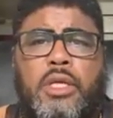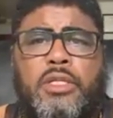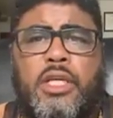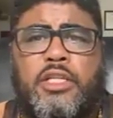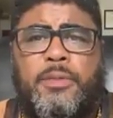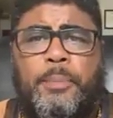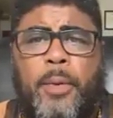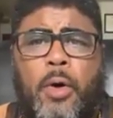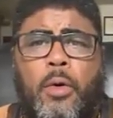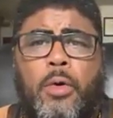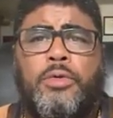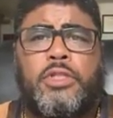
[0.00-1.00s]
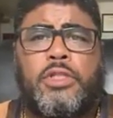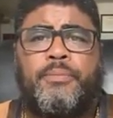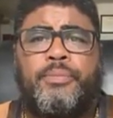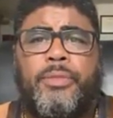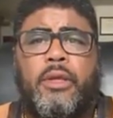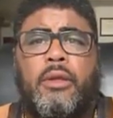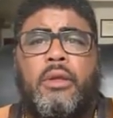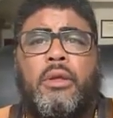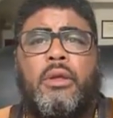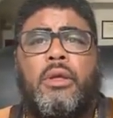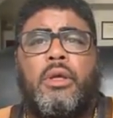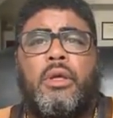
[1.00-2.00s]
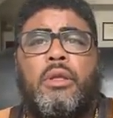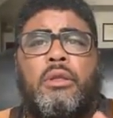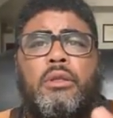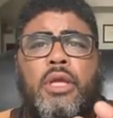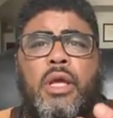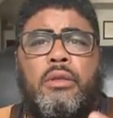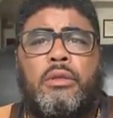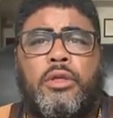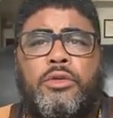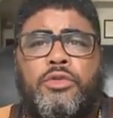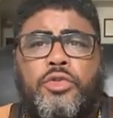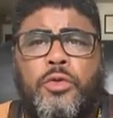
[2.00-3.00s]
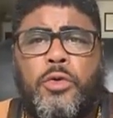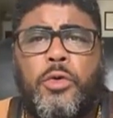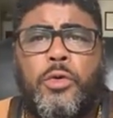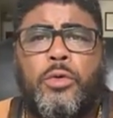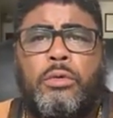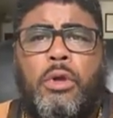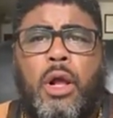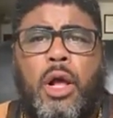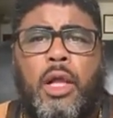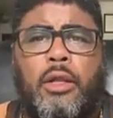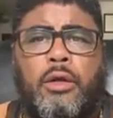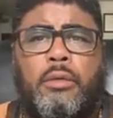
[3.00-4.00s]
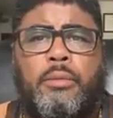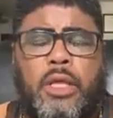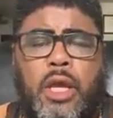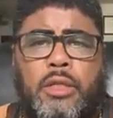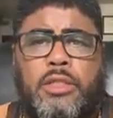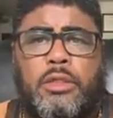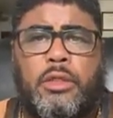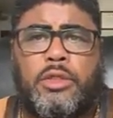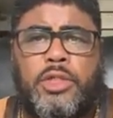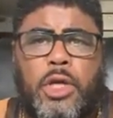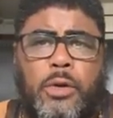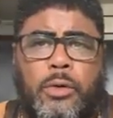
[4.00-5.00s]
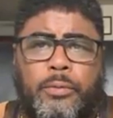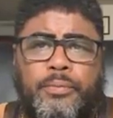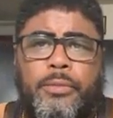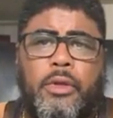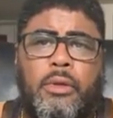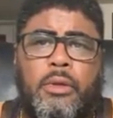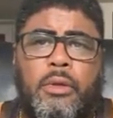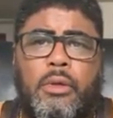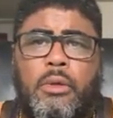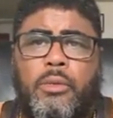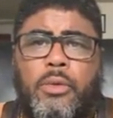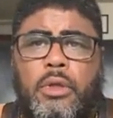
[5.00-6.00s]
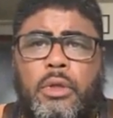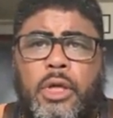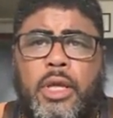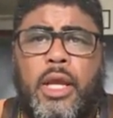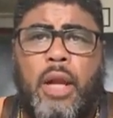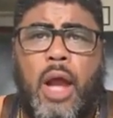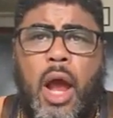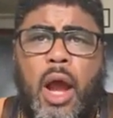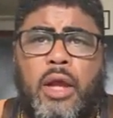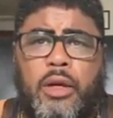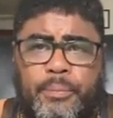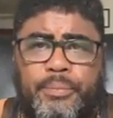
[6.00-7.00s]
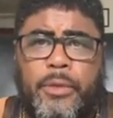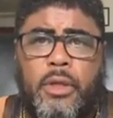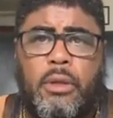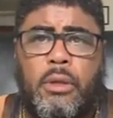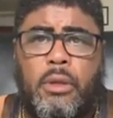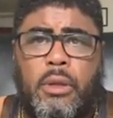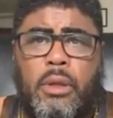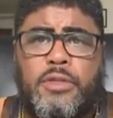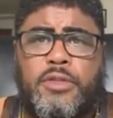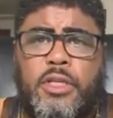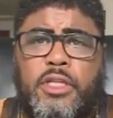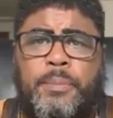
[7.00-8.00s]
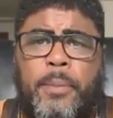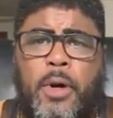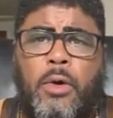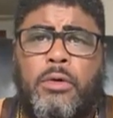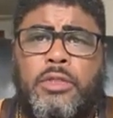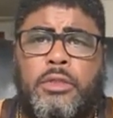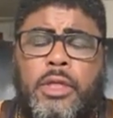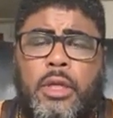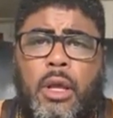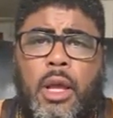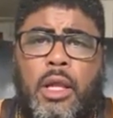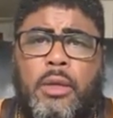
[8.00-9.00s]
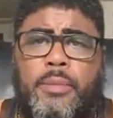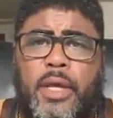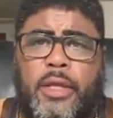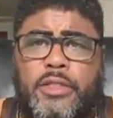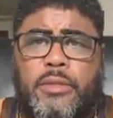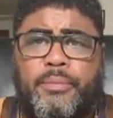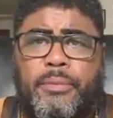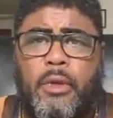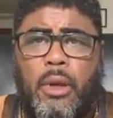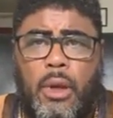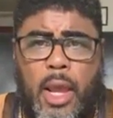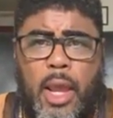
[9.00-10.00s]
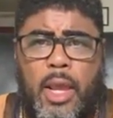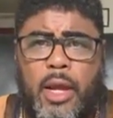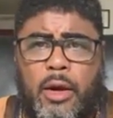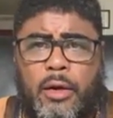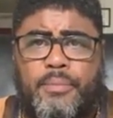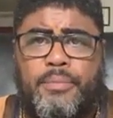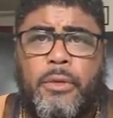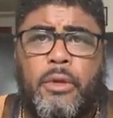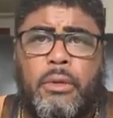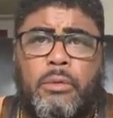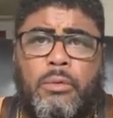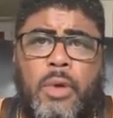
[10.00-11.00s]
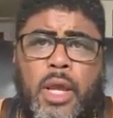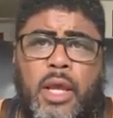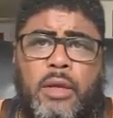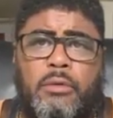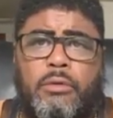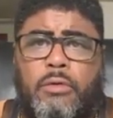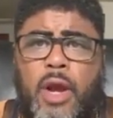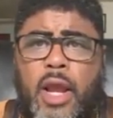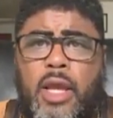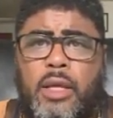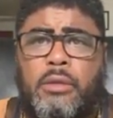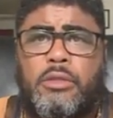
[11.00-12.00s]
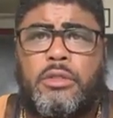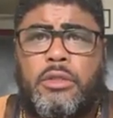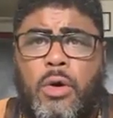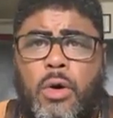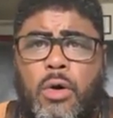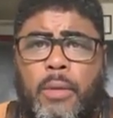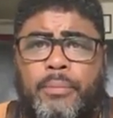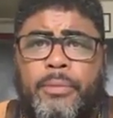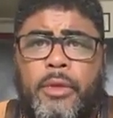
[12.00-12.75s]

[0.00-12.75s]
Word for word: is exposed, then the true color begins to show. When you look at iron, it's exposed to the elements air, wind, rain, storm,